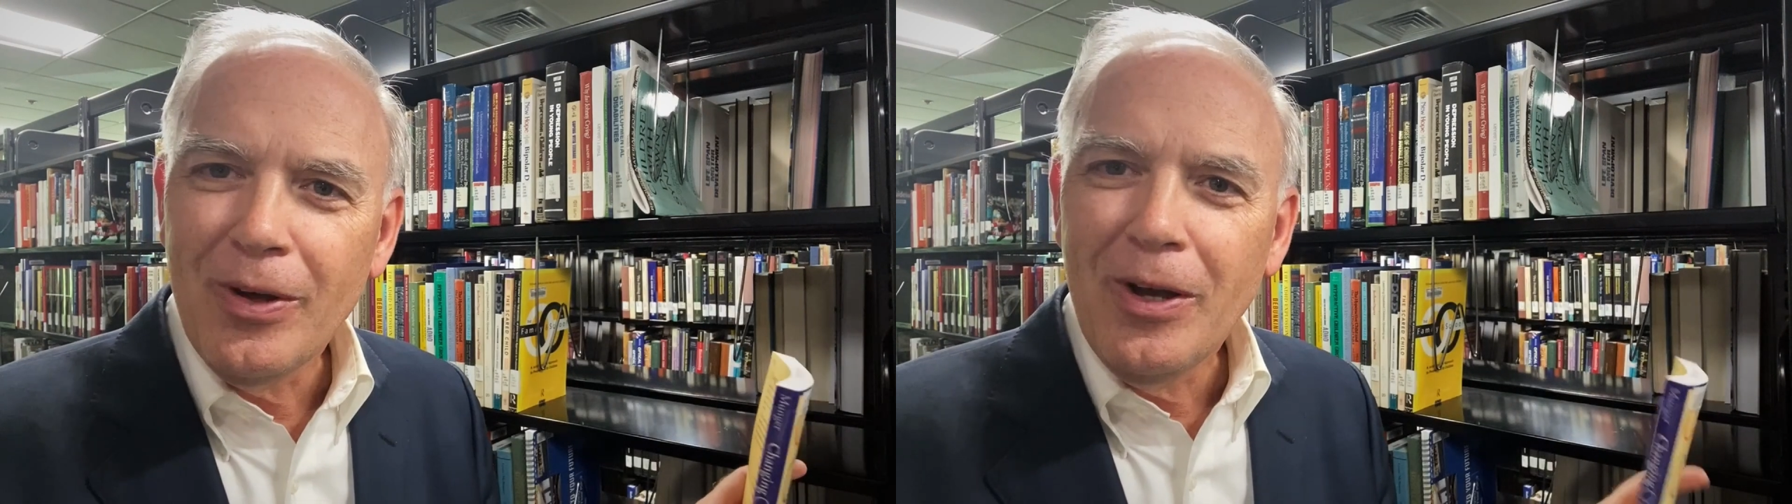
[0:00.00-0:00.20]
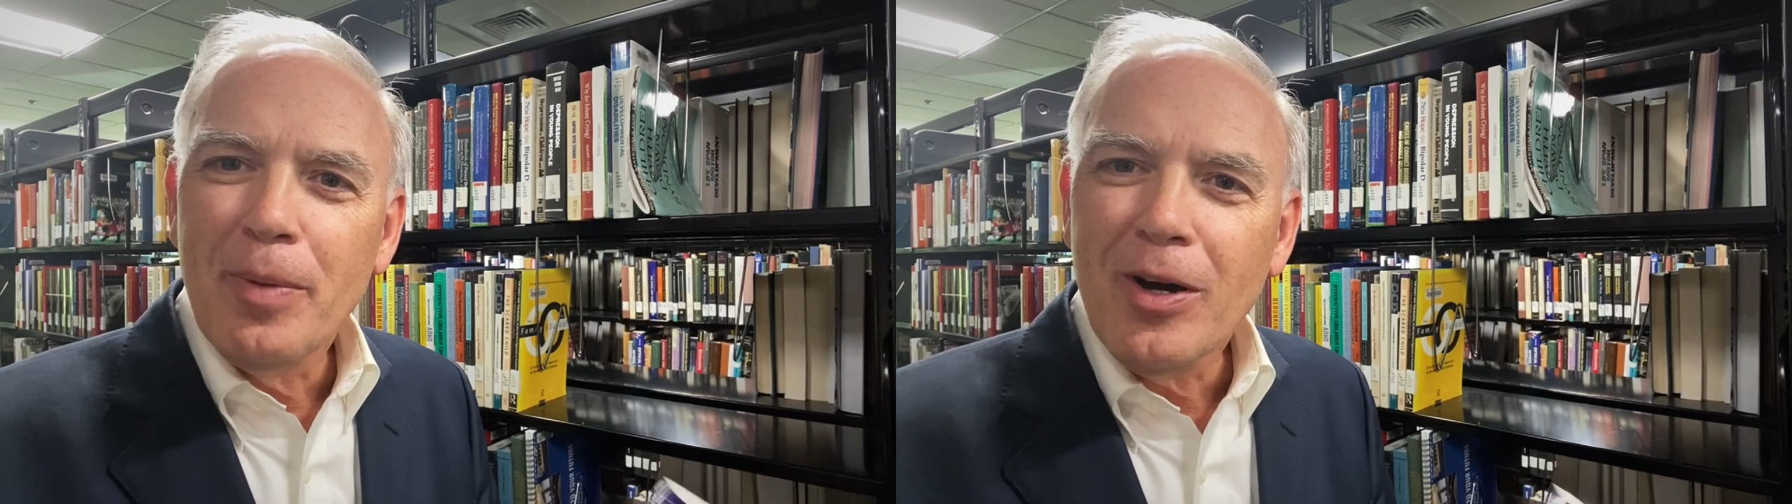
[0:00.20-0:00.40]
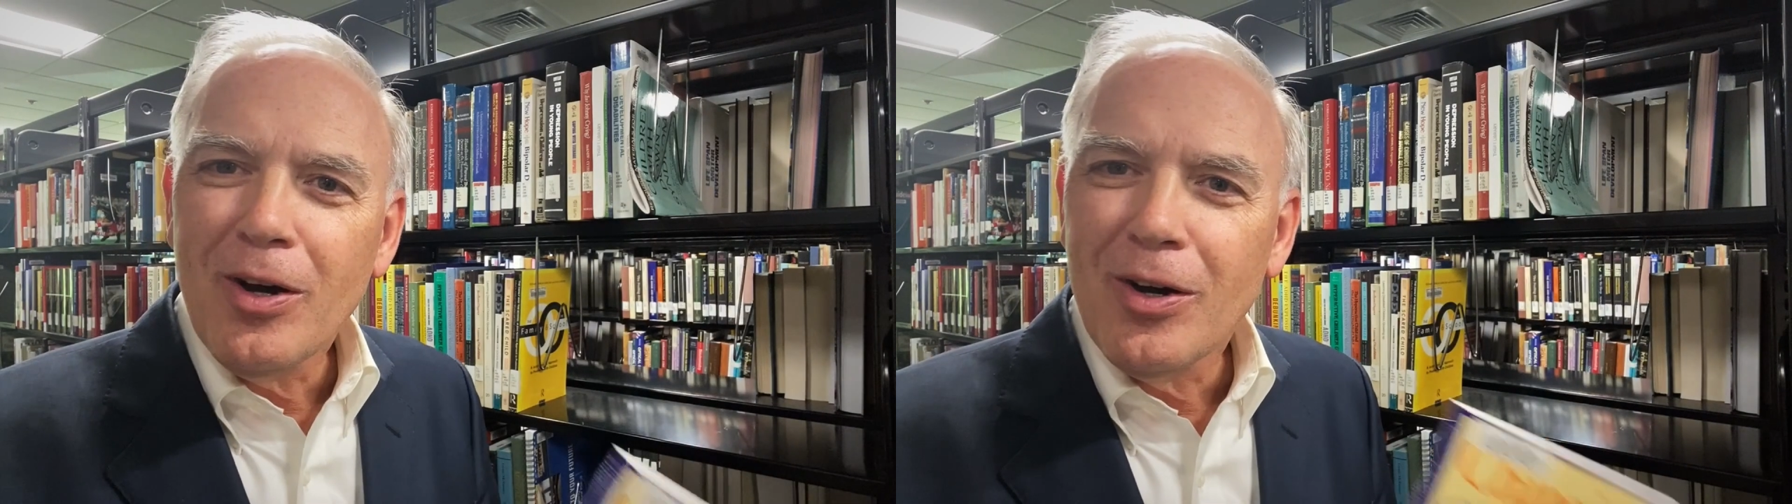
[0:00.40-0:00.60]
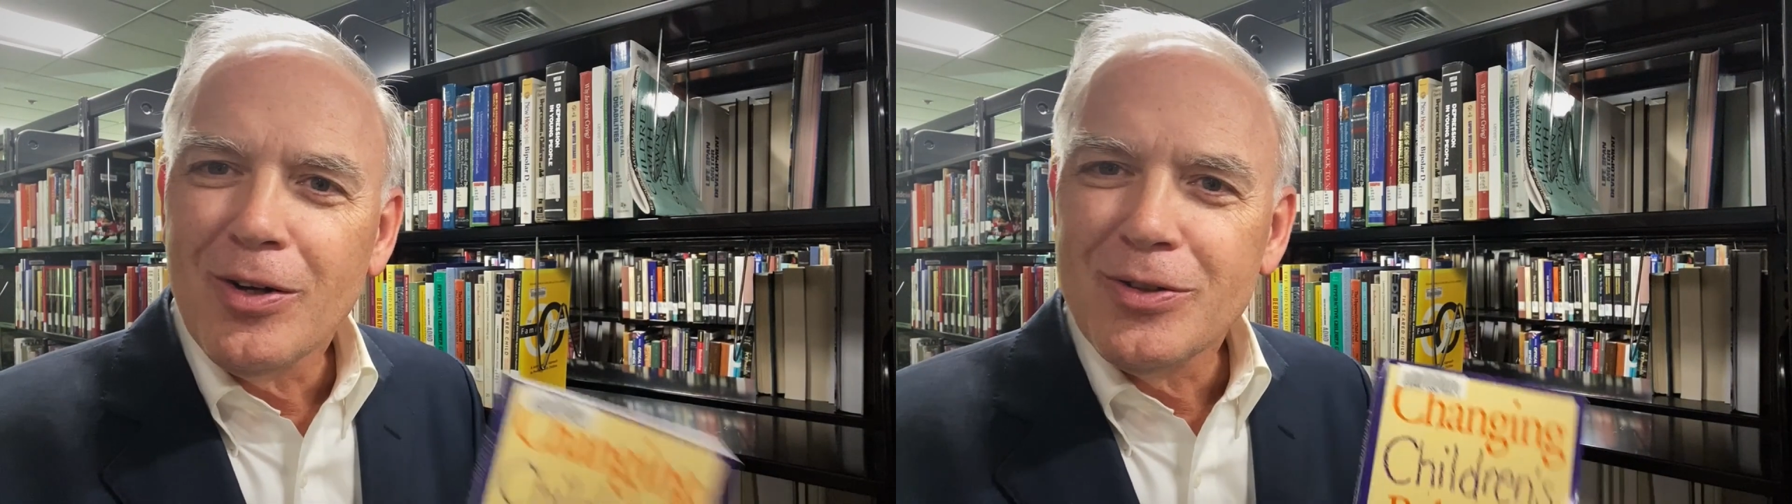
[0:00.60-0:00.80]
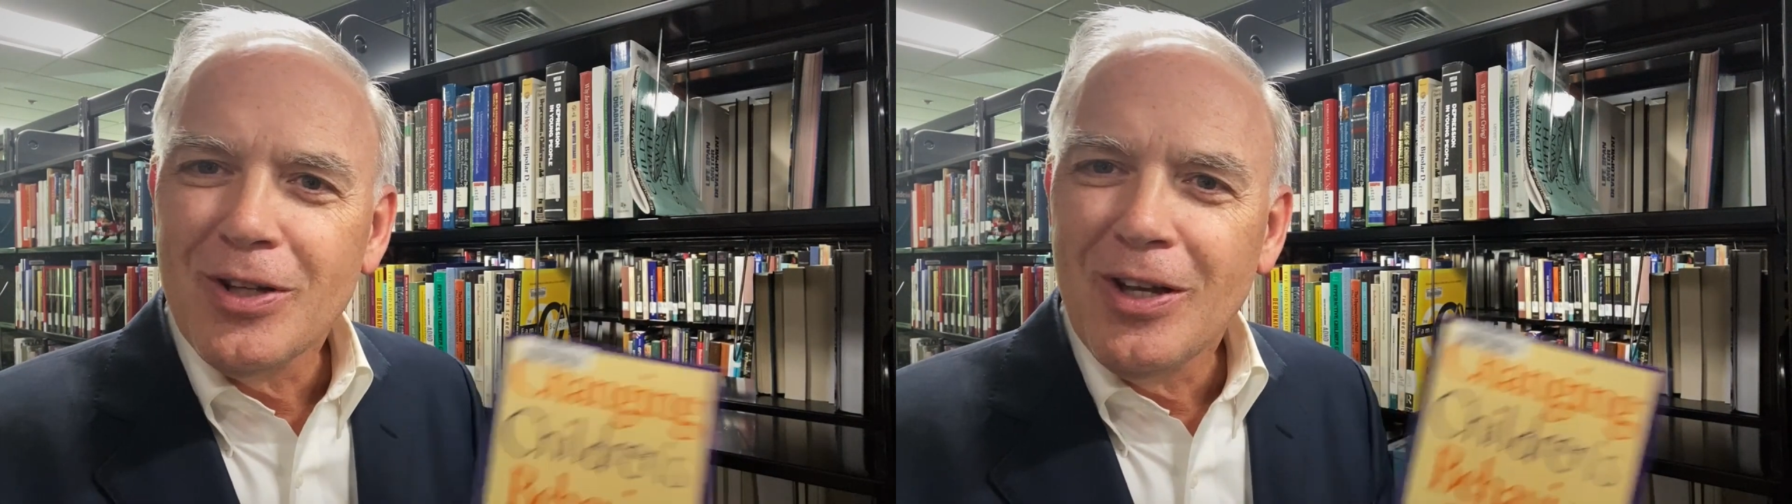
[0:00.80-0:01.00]

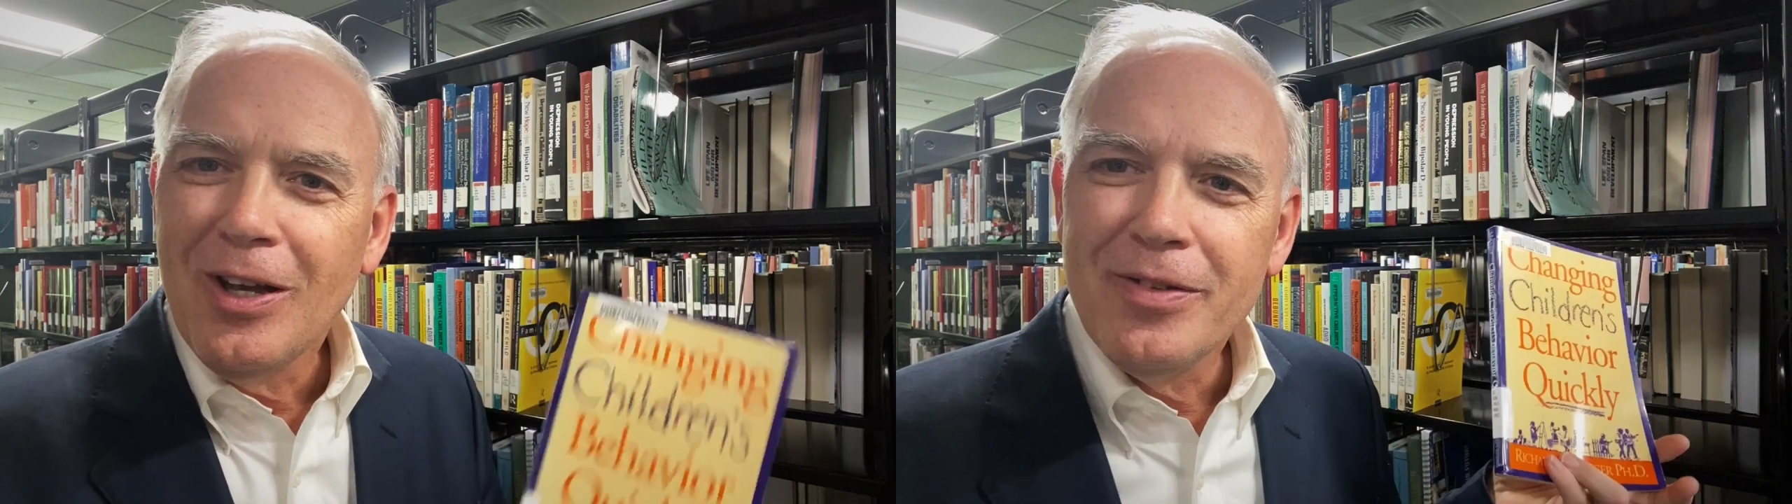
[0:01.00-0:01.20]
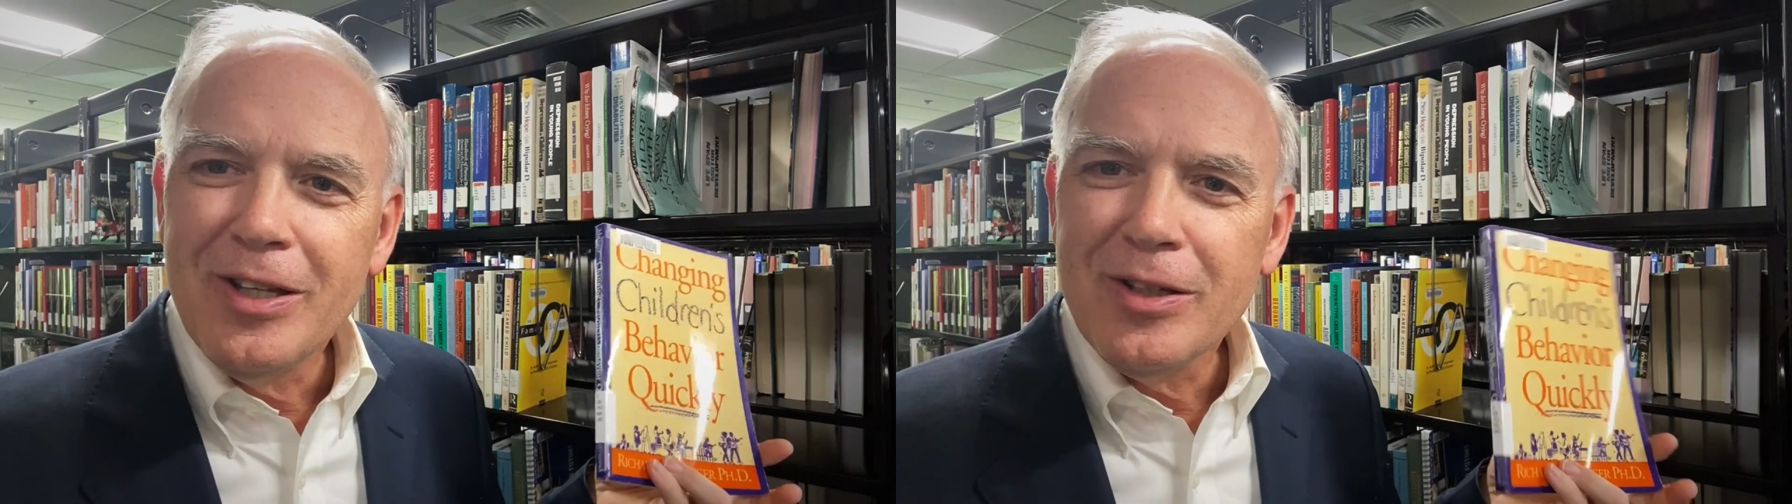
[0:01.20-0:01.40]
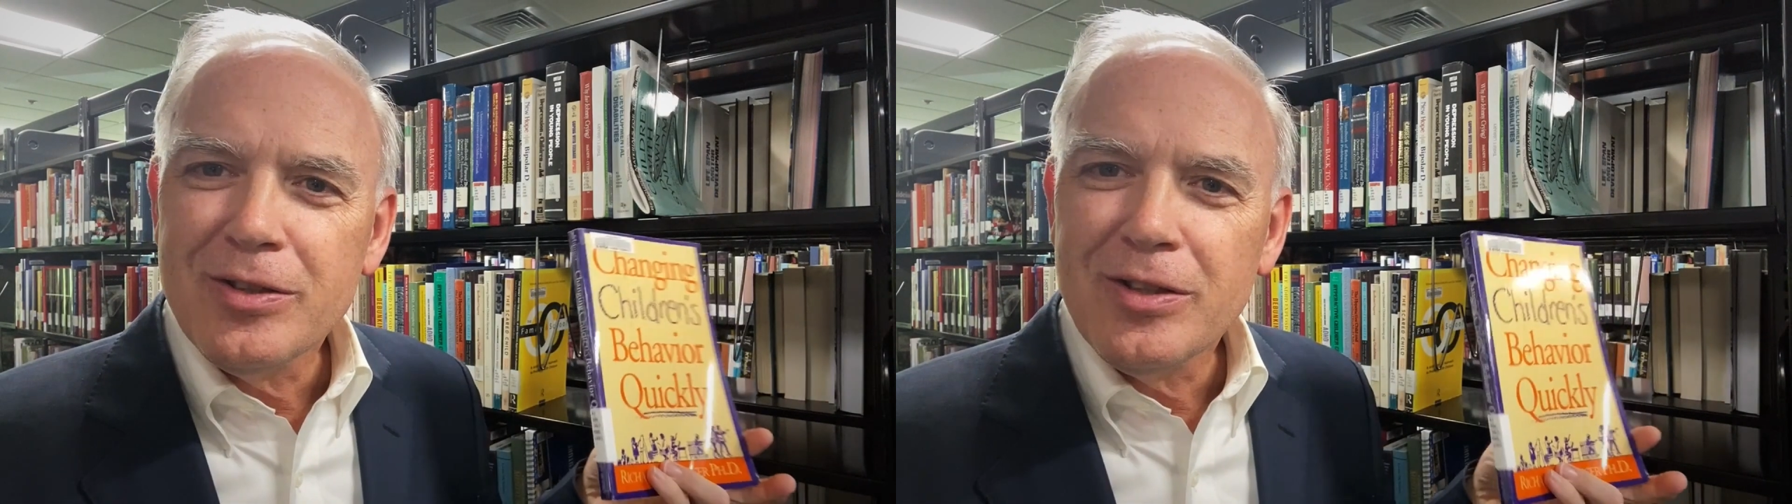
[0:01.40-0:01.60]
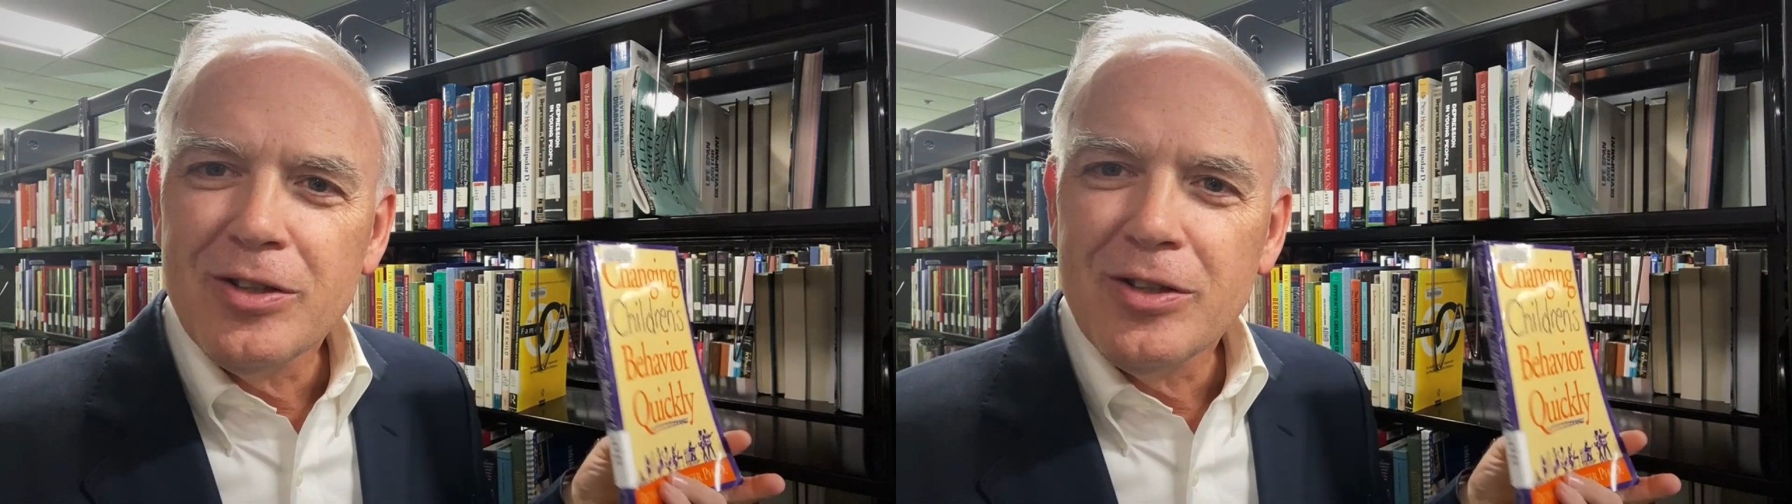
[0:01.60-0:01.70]
because this